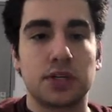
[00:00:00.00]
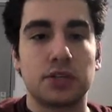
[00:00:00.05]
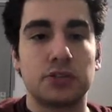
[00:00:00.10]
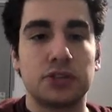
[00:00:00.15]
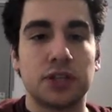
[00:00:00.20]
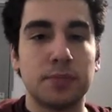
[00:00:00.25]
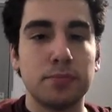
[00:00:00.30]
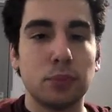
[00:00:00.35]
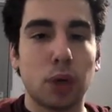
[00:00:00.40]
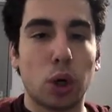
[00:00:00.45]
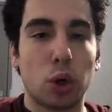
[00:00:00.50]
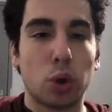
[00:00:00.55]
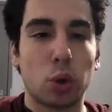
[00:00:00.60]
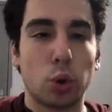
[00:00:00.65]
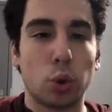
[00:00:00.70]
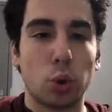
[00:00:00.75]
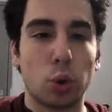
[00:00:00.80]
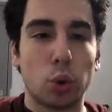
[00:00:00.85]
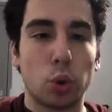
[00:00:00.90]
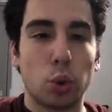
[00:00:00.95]

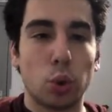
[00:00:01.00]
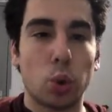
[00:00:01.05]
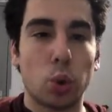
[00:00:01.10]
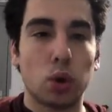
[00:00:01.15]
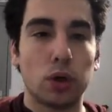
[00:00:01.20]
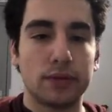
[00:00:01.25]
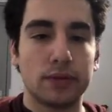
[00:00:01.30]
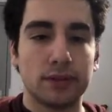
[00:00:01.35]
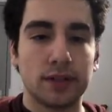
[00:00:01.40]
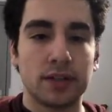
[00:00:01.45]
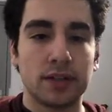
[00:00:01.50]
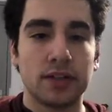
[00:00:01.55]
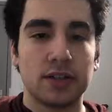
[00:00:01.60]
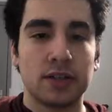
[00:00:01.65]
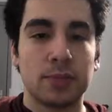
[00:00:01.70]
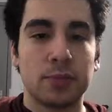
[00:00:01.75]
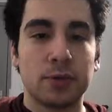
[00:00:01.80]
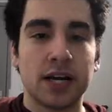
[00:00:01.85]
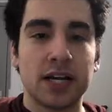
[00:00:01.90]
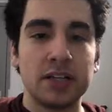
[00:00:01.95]
Jimbo.
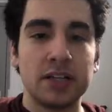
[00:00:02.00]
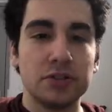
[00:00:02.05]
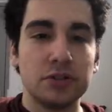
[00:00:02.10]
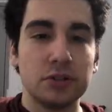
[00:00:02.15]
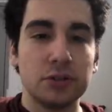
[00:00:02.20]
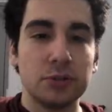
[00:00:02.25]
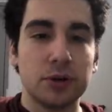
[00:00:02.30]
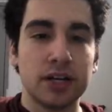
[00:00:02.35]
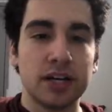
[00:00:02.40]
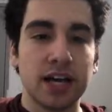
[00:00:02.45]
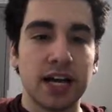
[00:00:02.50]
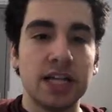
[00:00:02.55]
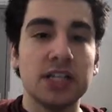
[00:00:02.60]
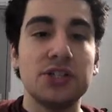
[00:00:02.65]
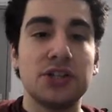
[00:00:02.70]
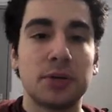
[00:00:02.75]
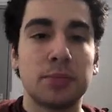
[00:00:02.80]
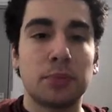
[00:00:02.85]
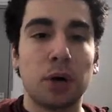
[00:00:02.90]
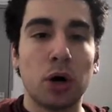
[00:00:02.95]
Number 828,
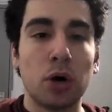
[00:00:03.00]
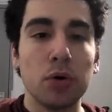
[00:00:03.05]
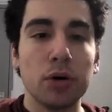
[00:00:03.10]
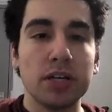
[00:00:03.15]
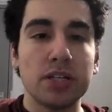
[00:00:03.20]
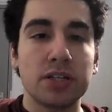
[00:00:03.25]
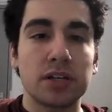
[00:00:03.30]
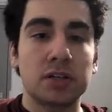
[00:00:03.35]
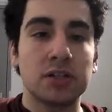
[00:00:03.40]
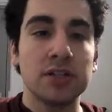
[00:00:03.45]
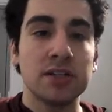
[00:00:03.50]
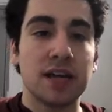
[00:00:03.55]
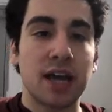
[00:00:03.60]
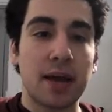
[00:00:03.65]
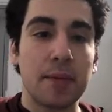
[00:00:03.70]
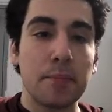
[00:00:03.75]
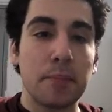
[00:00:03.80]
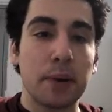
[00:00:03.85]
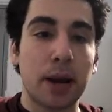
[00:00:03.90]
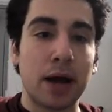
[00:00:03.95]
Jimbo, is a good
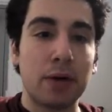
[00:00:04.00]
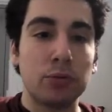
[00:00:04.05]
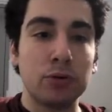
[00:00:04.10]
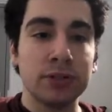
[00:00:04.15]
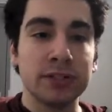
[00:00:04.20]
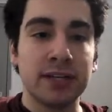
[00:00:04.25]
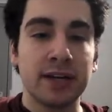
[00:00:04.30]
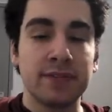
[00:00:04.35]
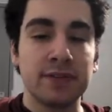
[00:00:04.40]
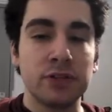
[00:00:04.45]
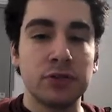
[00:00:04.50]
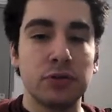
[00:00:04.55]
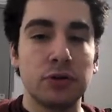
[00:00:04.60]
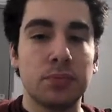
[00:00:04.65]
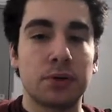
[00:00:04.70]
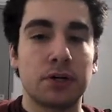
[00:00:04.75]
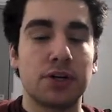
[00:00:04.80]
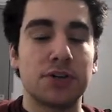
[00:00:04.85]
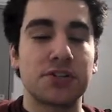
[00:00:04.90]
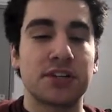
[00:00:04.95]
name, but I wouldn't give it to a
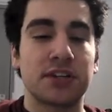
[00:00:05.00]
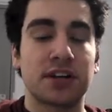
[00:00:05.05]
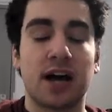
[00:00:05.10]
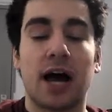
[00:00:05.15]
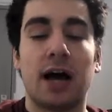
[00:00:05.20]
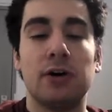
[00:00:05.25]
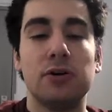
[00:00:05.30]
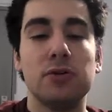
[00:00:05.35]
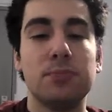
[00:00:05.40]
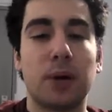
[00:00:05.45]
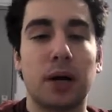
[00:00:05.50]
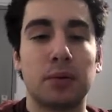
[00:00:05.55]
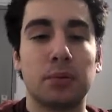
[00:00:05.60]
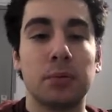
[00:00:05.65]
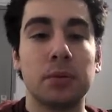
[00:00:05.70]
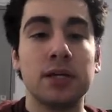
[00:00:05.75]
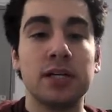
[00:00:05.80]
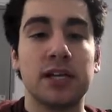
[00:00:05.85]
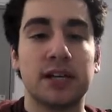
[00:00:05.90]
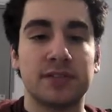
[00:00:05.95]
person. I would
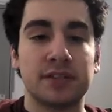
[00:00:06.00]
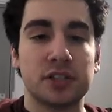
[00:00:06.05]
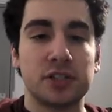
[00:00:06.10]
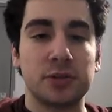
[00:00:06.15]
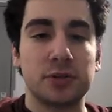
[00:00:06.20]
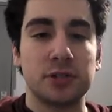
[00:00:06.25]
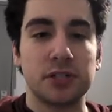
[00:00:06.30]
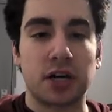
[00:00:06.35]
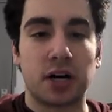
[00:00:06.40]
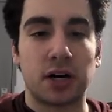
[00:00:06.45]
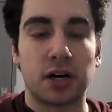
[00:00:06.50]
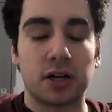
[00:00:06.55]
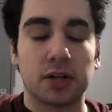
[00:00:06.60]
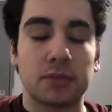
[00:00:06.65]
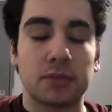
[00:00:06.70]
probably give it to a dog.